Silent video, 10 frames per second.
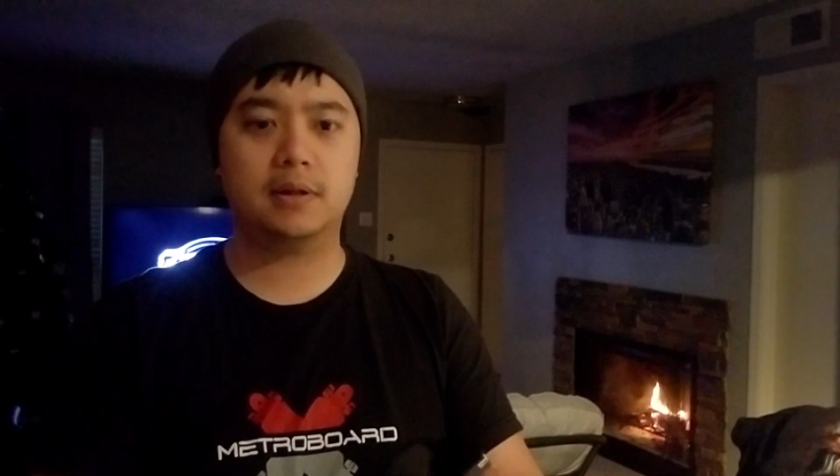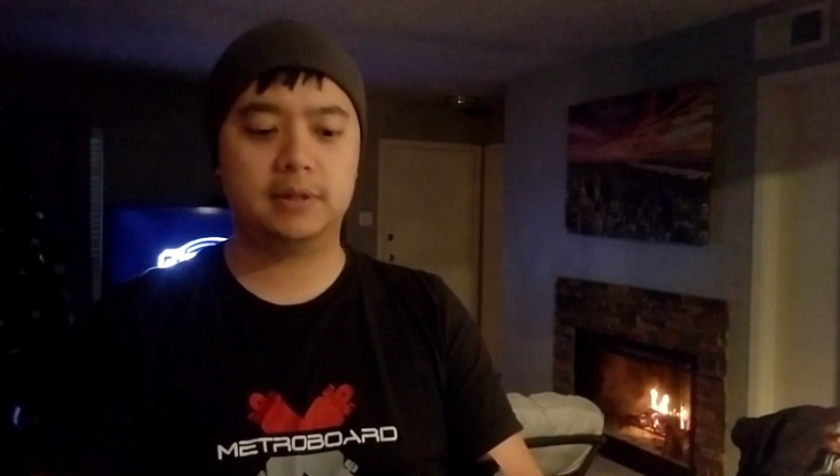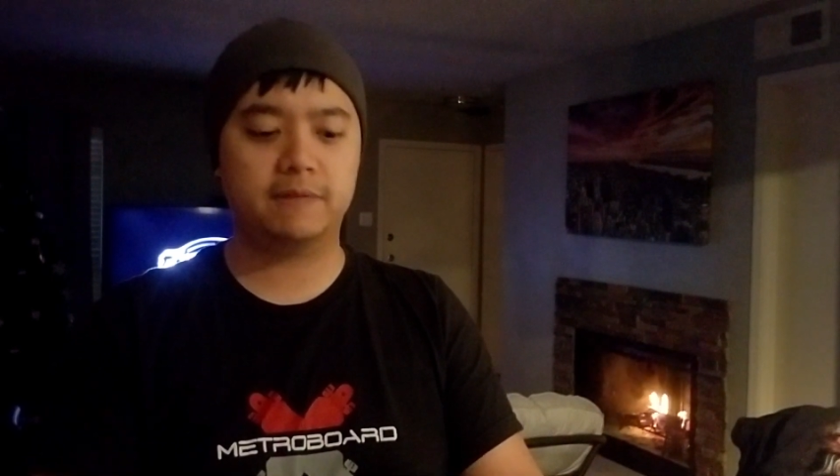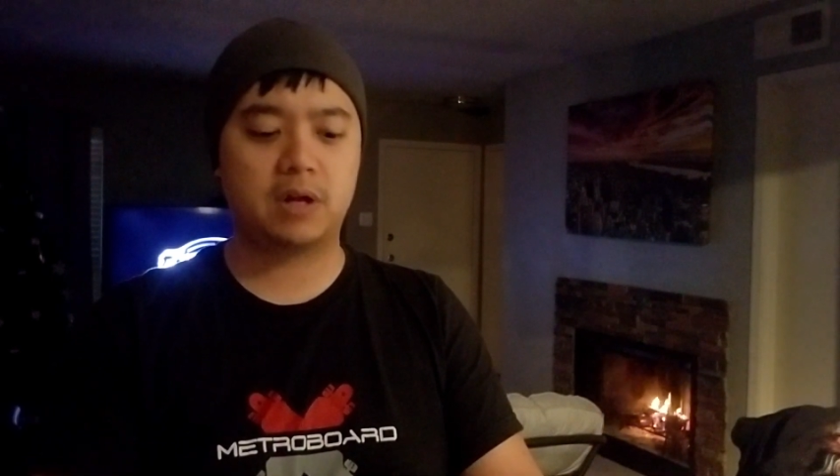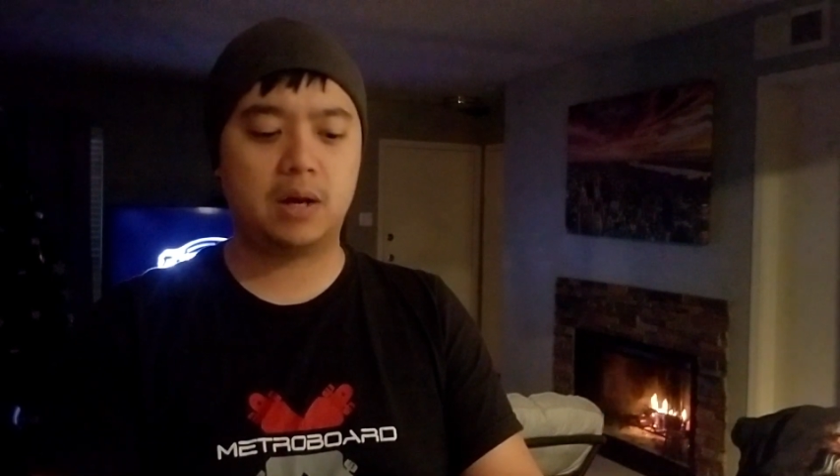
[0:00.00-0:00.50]

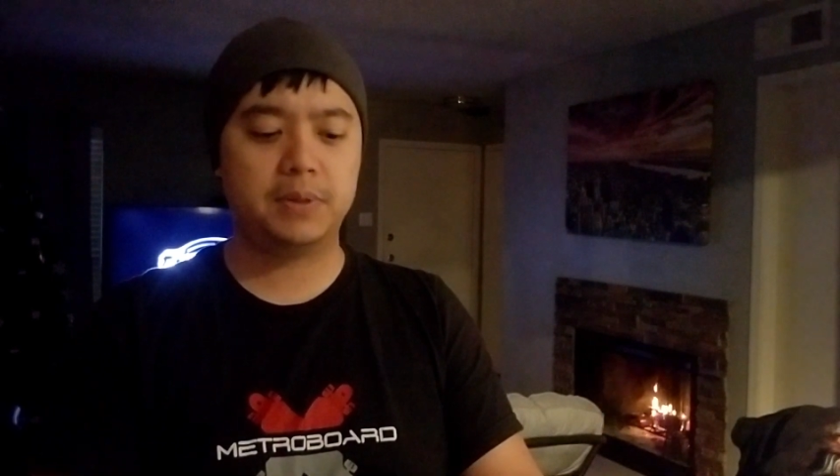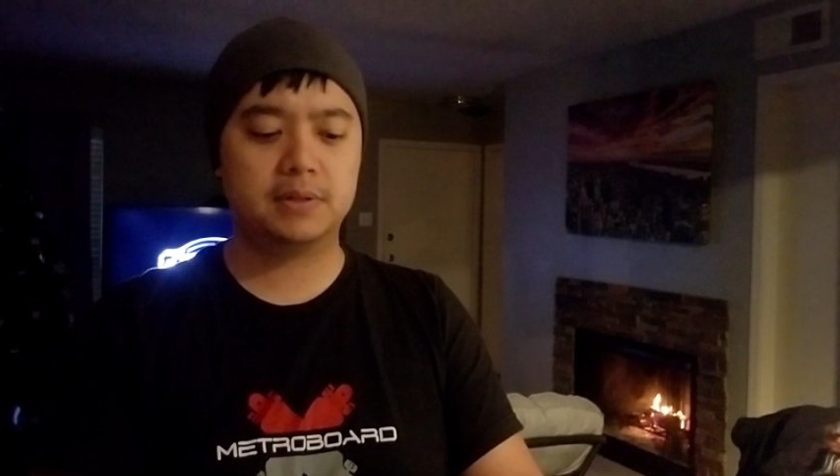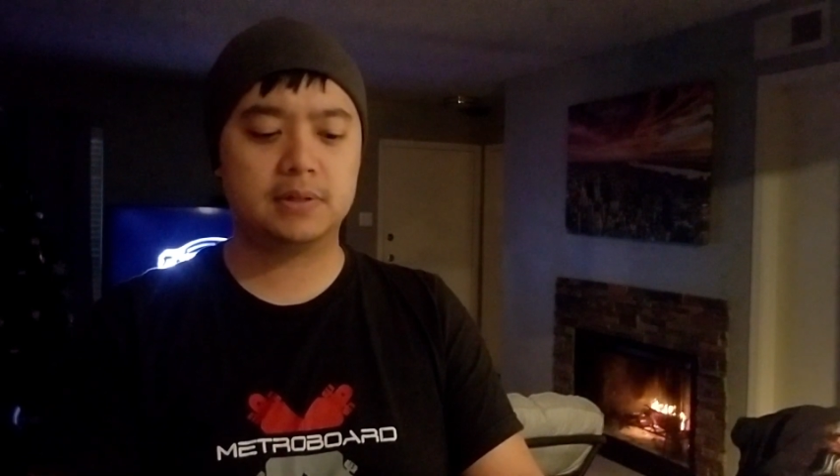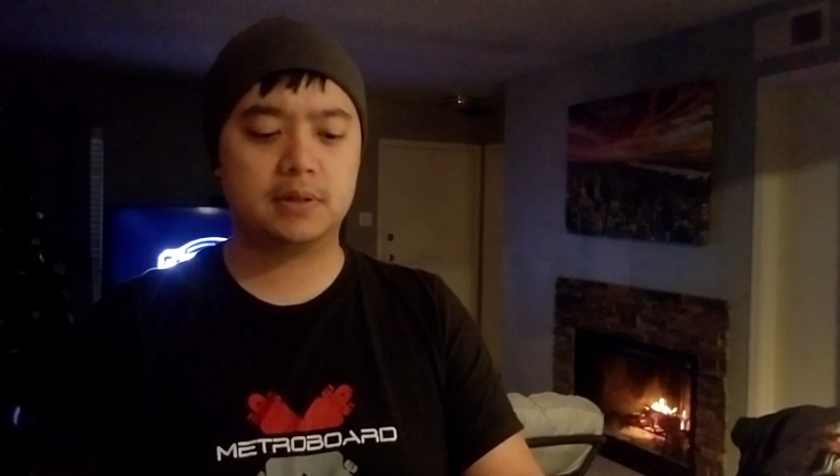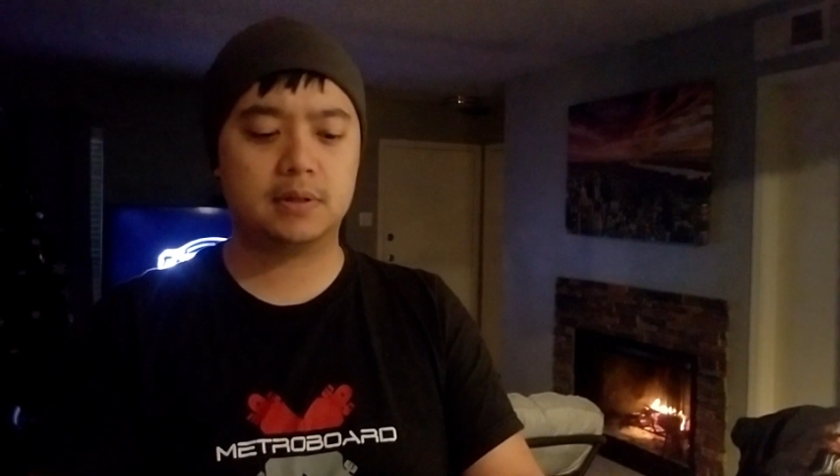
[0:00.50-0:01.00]
leave a
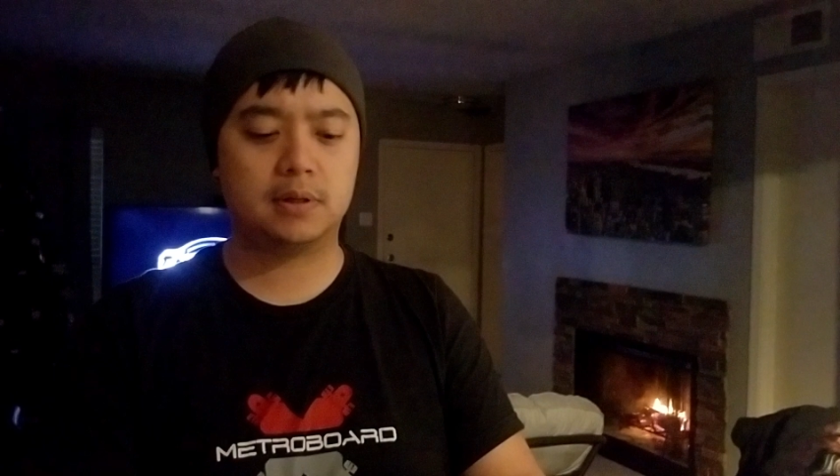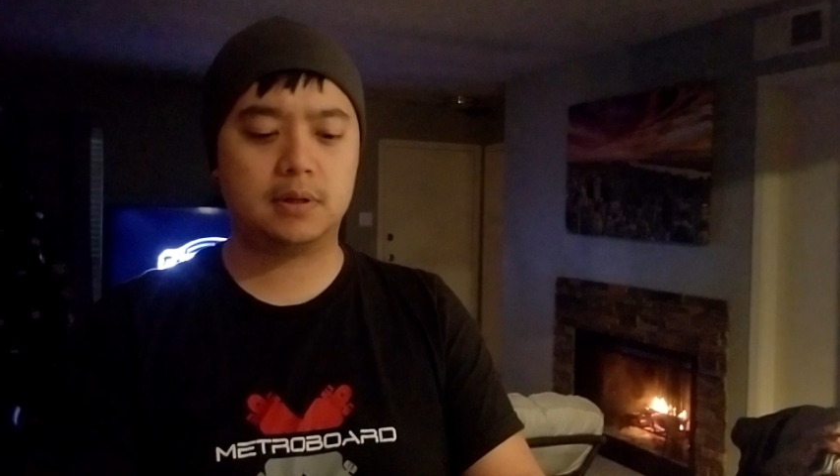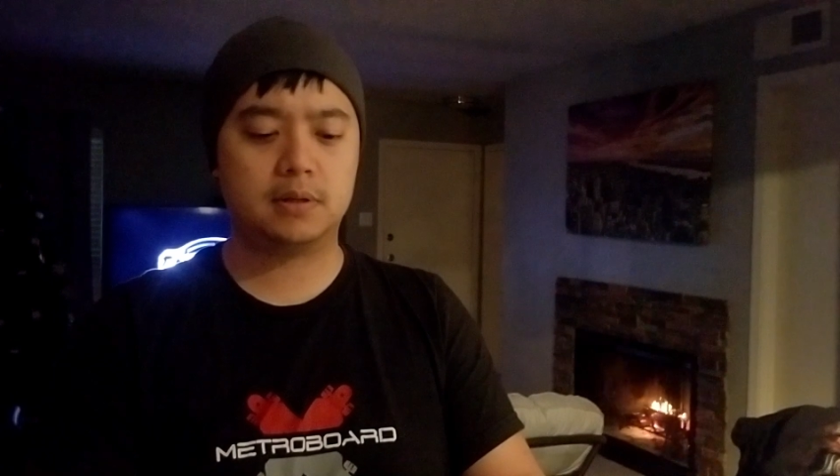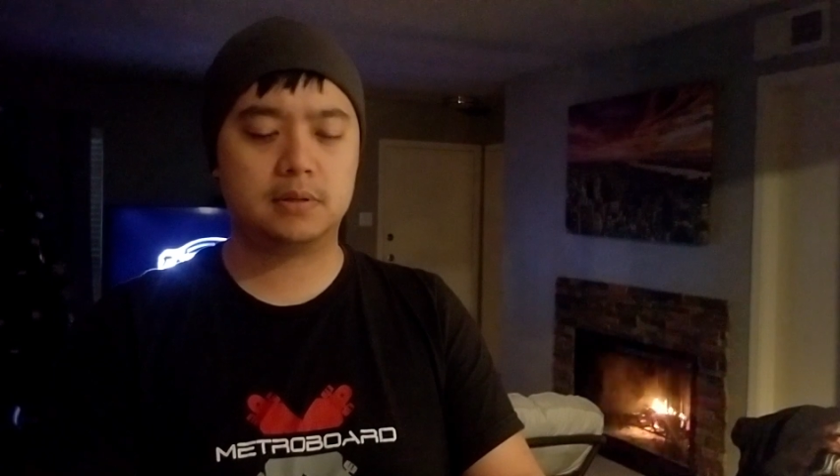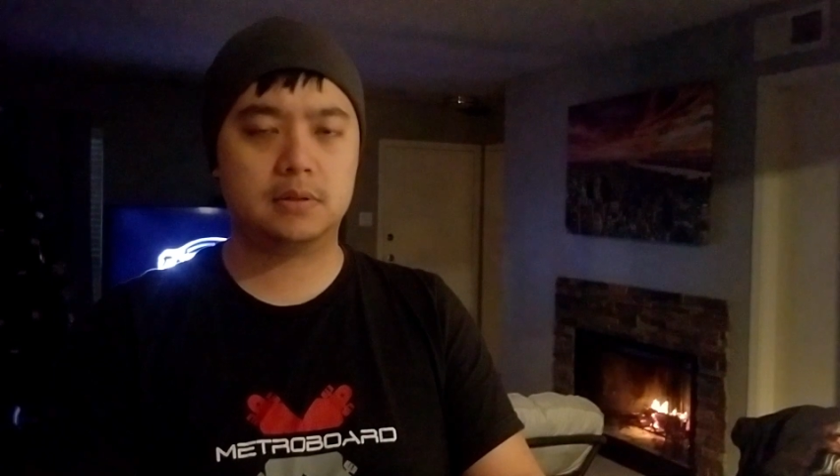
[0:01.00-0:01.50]
comment and
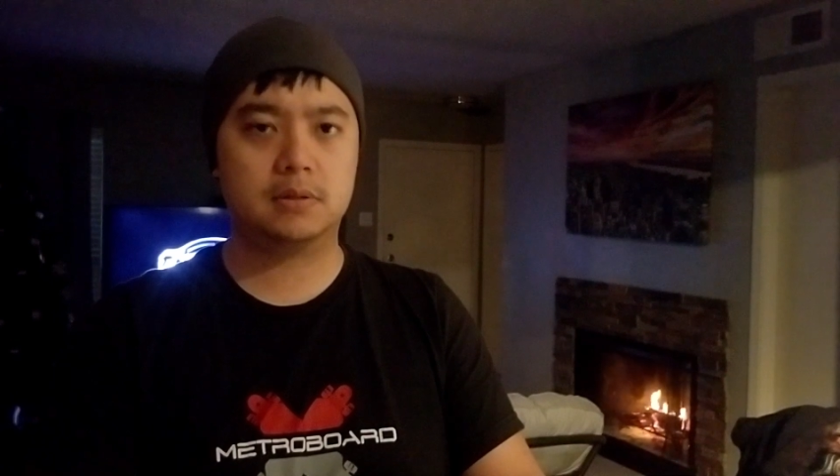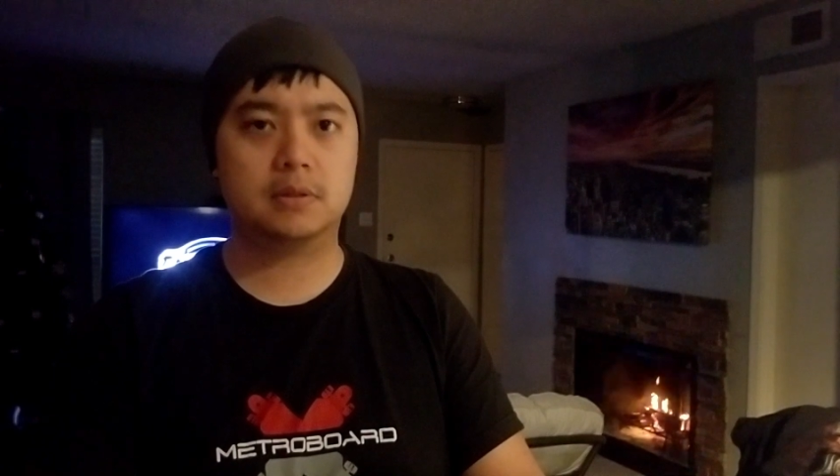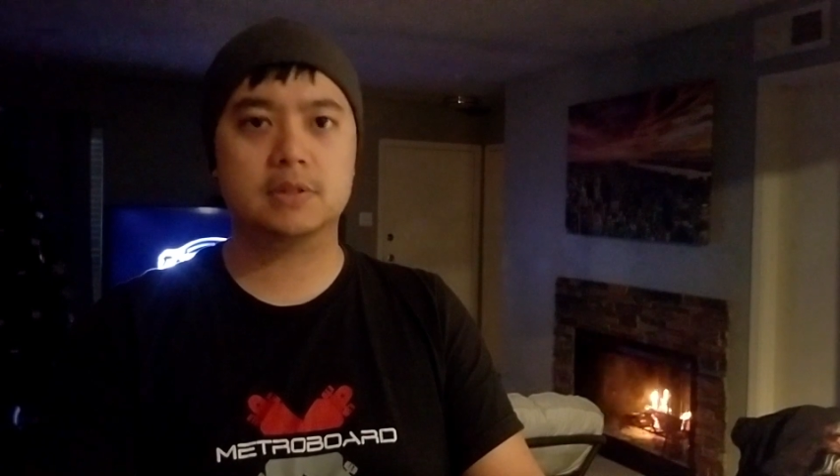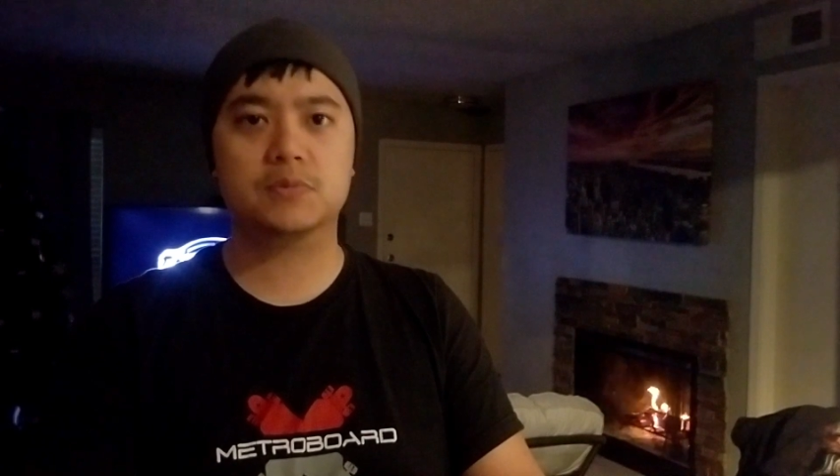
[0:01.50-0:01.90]
tell